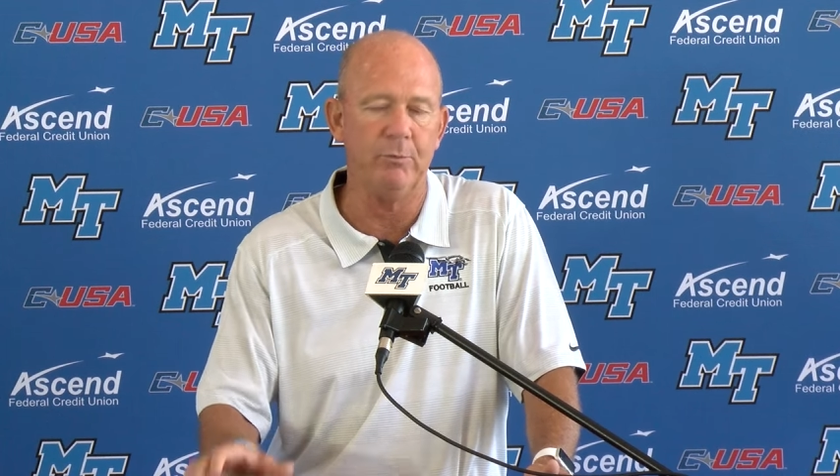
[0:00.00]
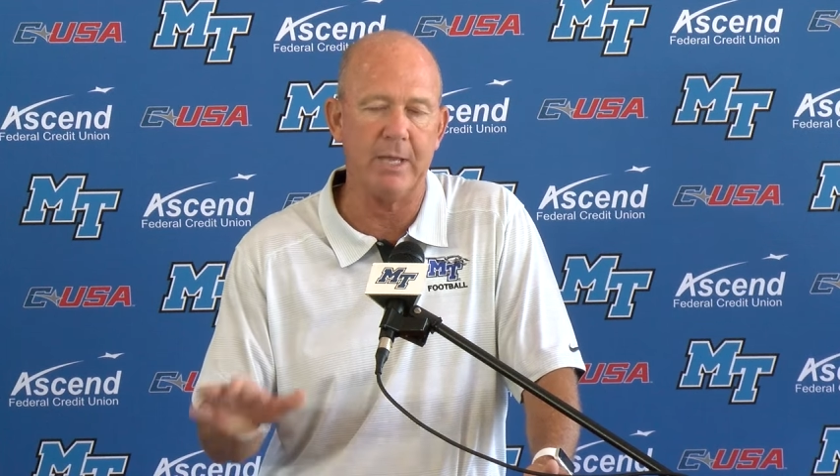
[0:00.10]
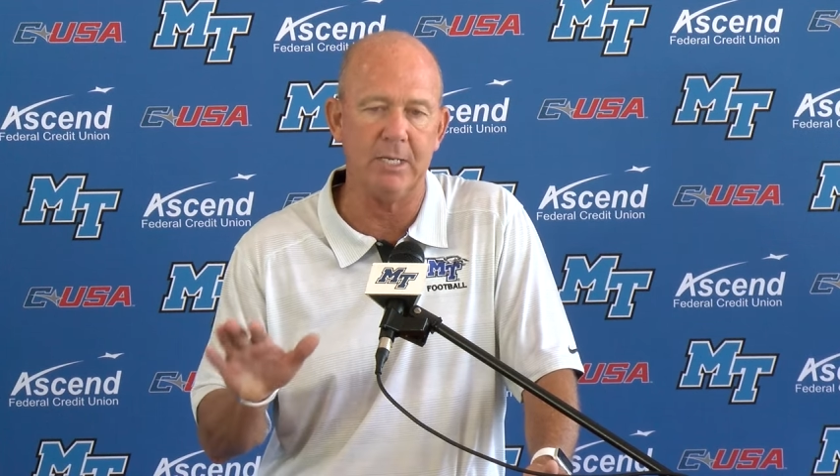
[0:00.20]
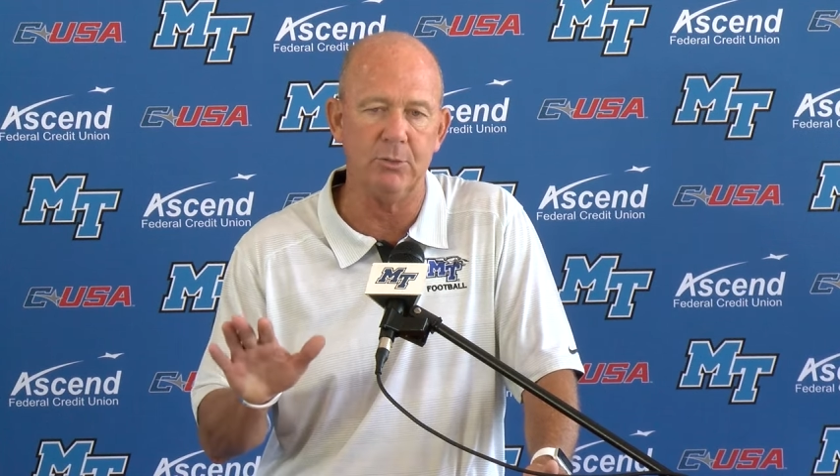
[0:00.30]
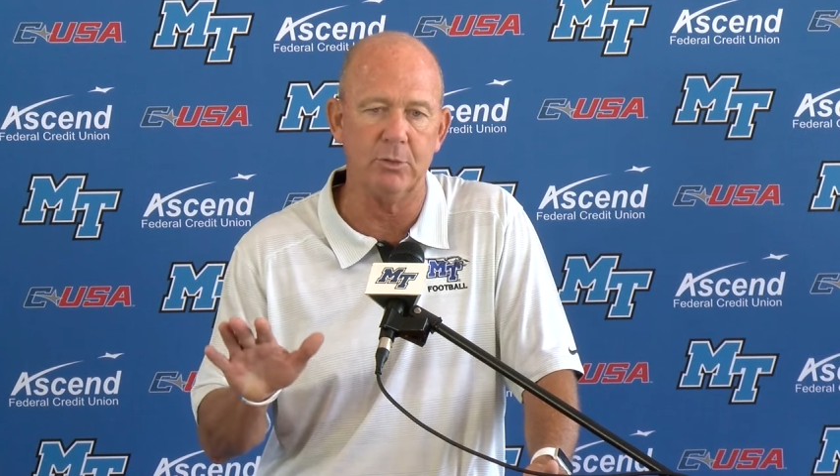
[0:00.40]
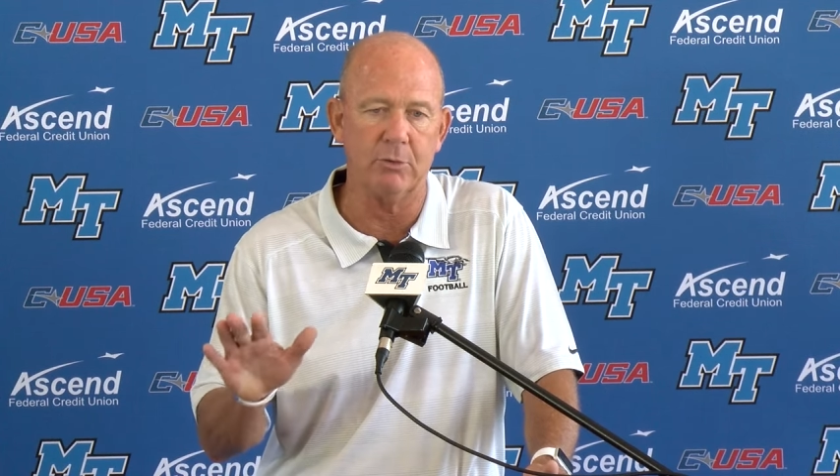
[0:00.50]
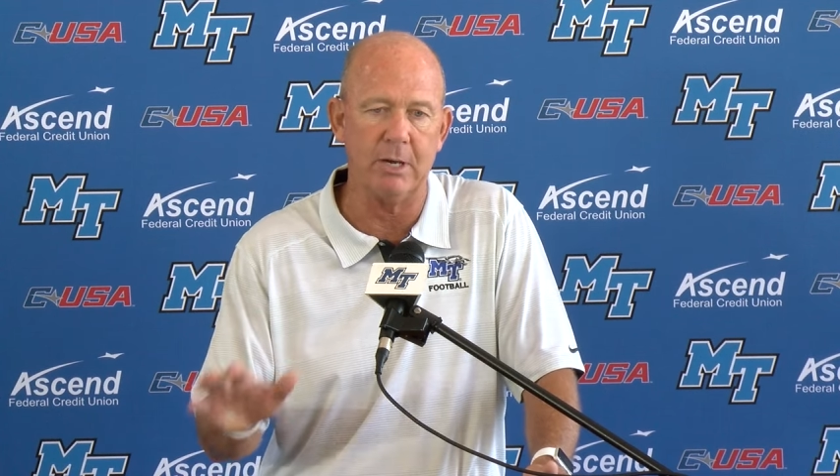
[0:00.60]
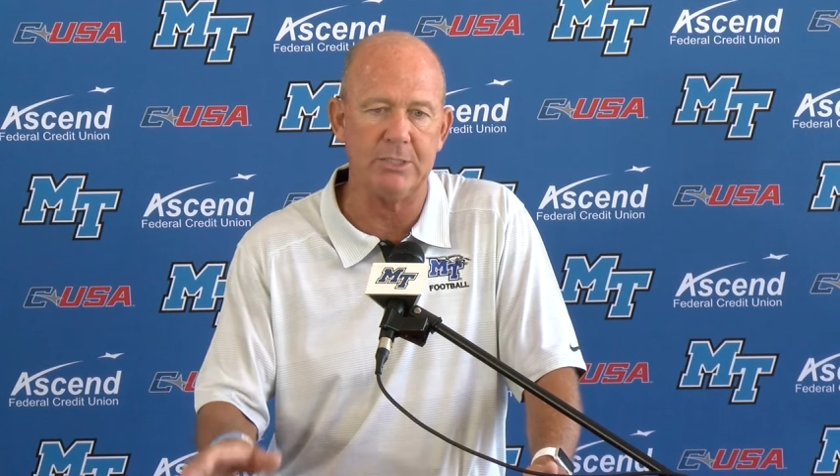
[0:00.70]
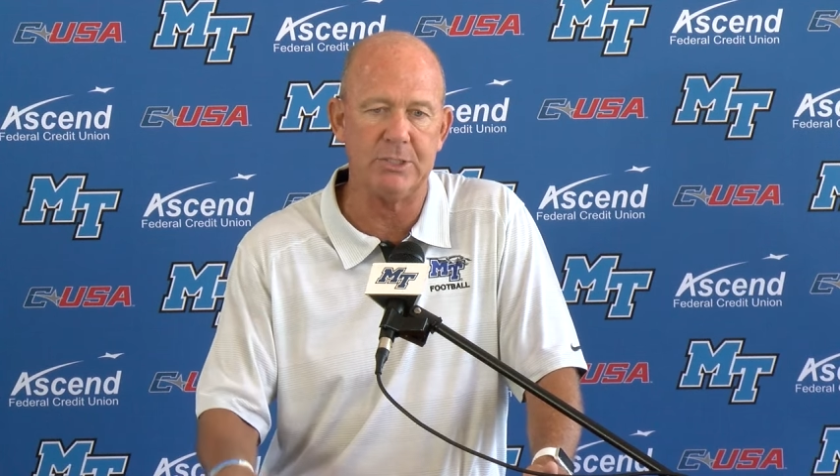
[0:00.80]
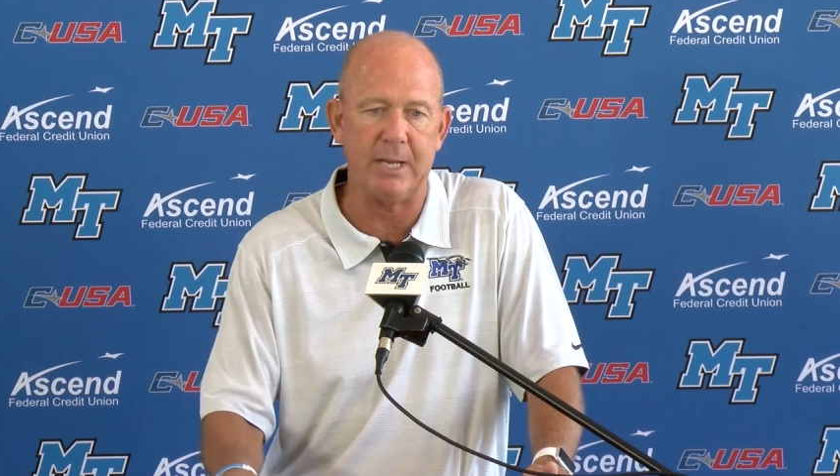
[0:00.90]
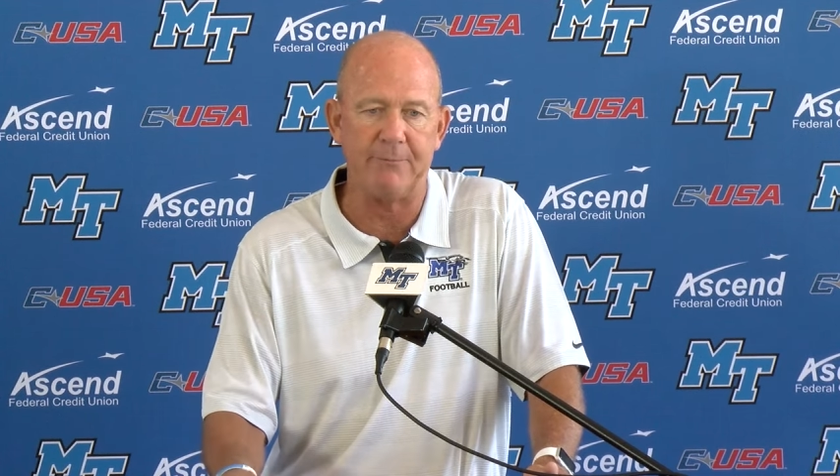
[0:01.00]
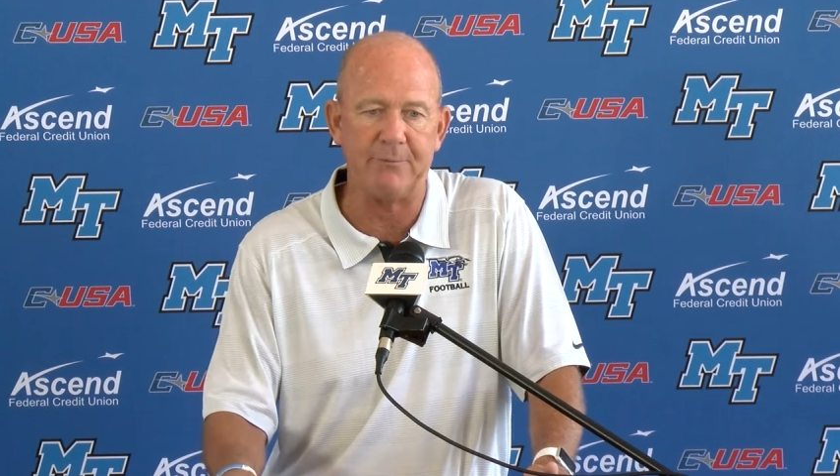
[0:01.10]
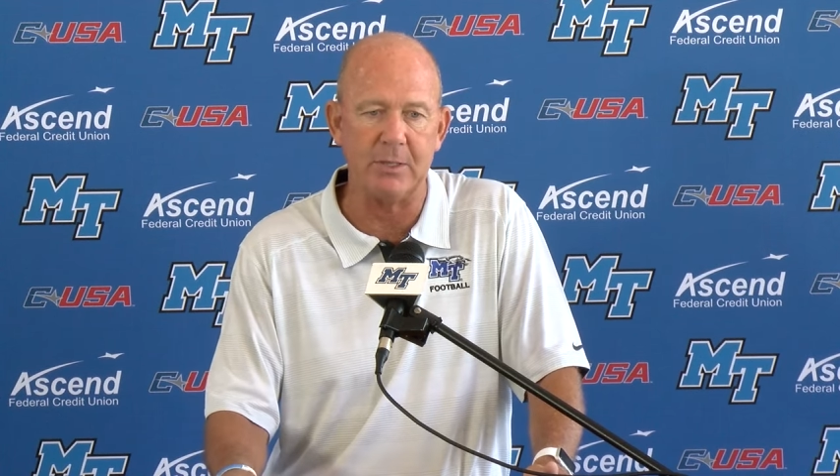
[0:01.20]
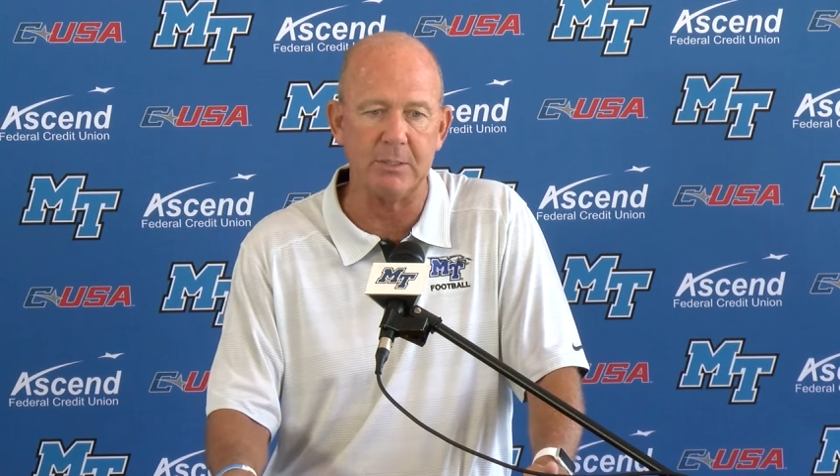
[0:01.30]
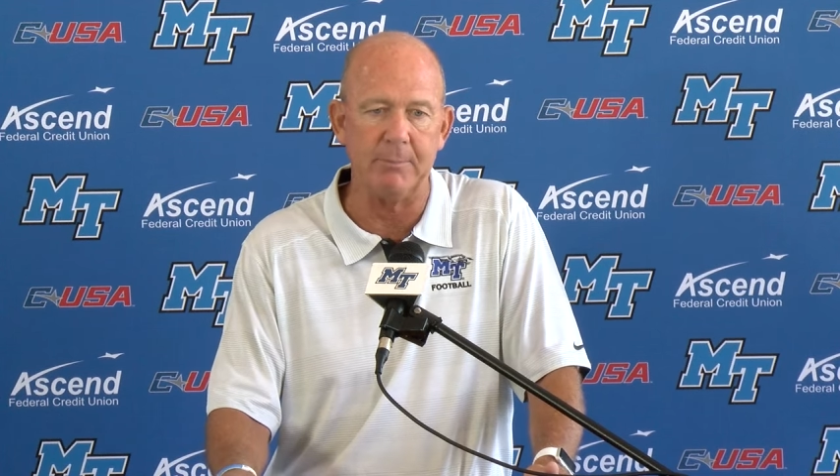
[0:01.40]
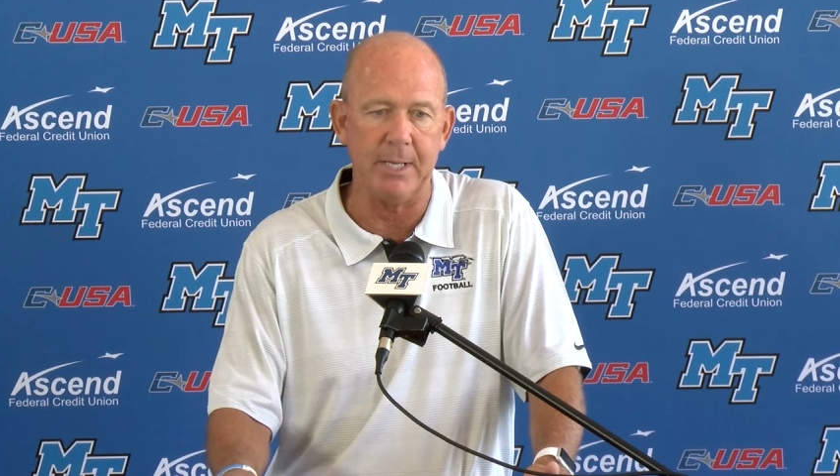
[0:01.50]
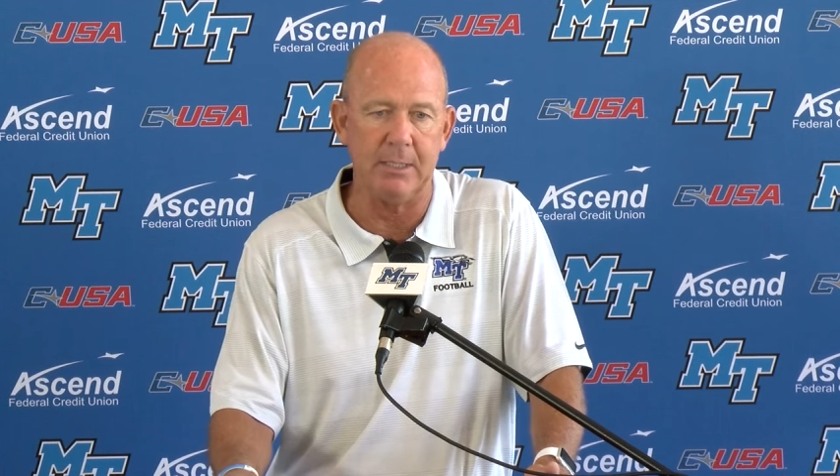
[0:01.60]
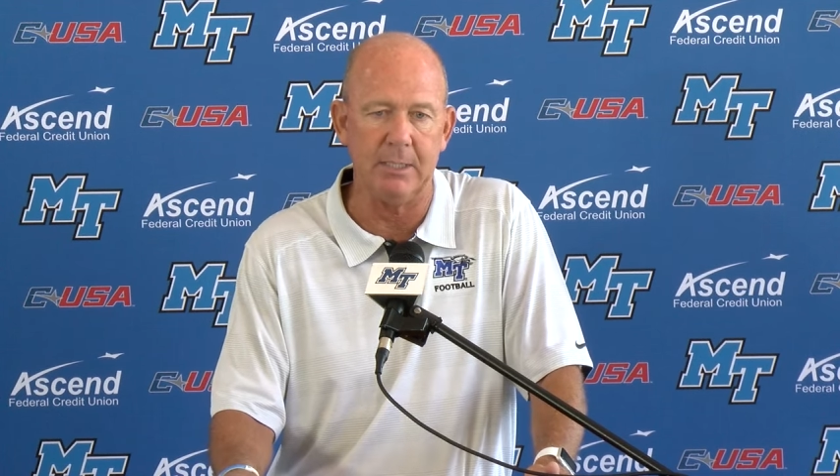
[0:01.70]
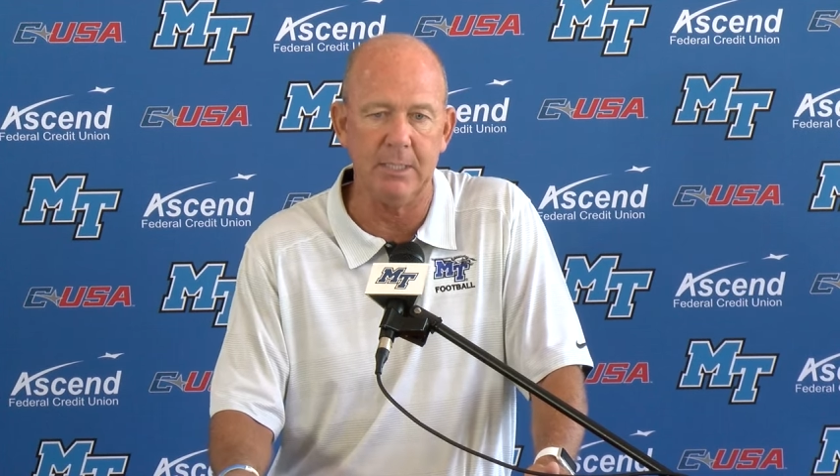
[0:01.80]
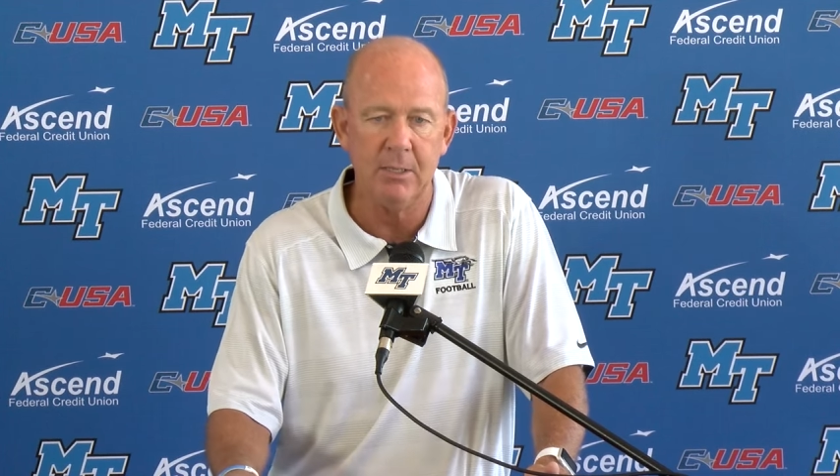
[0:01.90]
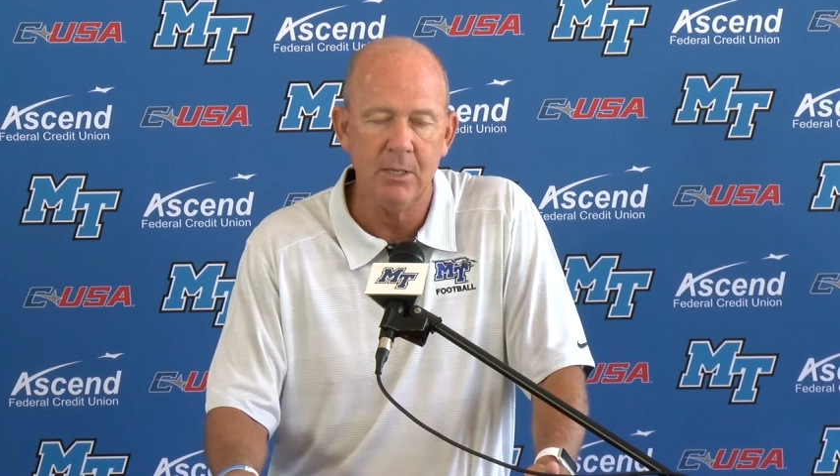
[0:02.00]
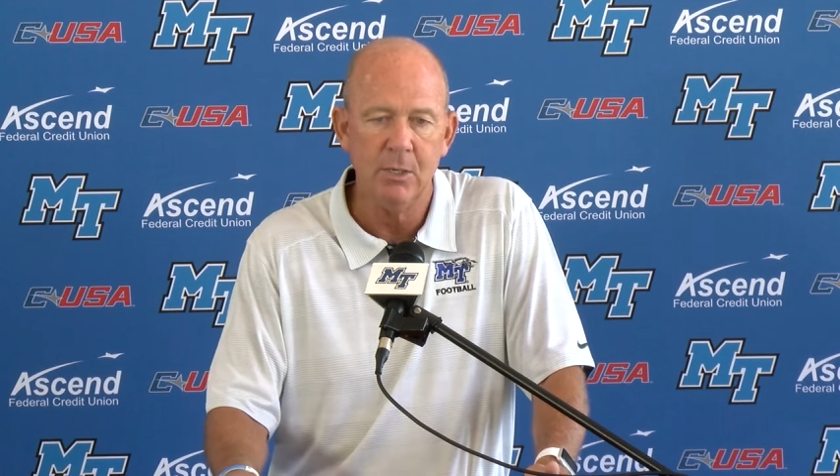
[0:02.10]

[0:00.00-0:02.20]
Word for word: We've got to do a great job fundamentally.